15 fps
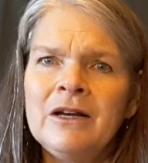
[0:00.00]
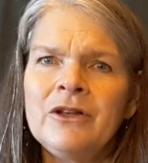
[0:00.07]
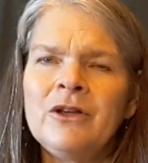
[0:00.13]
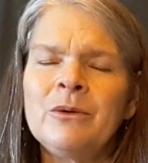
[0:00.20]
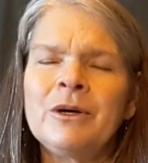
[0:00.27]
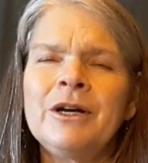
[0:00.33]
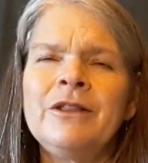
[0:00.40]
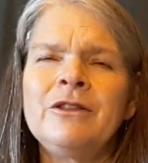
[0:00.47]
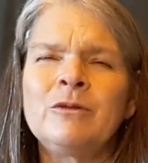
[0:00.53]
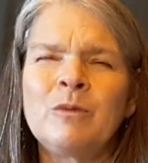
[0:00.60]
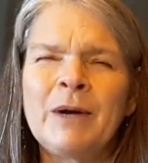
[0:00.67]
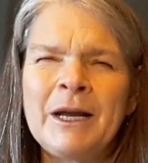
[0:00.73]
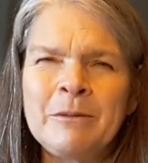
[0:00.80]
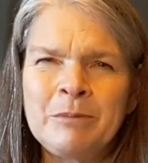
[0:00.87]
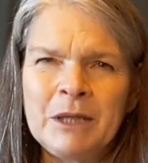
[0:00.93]
You are in the
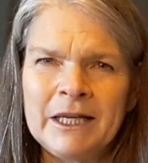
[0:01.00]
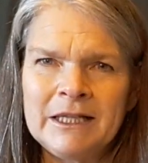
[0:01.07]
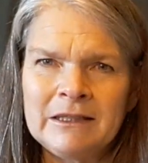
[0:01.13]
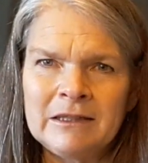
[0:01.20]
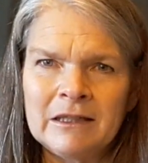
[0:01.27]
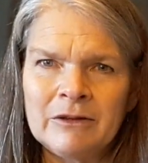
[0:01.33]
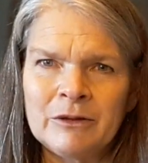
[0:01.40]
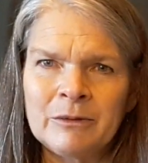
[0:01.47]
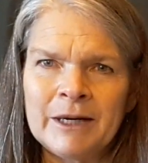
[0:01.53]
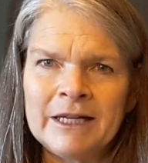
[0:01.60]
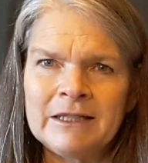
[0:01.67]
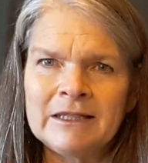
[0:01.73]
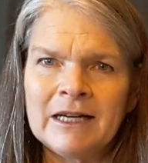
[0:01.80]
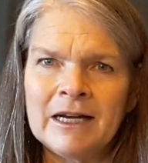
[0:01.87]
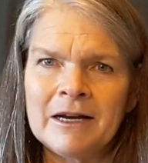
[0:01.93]
right place at the
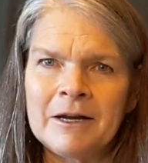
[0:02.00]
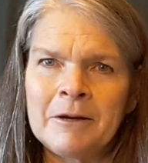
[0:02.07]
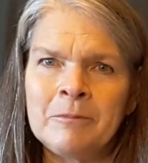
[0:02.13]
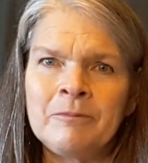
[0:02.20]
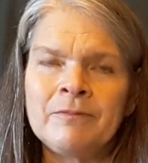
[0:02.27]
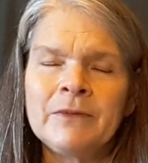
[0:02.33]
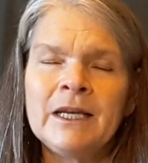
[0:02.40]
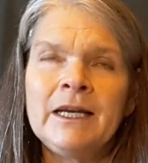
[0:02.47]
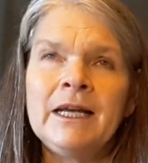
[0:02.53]
right time.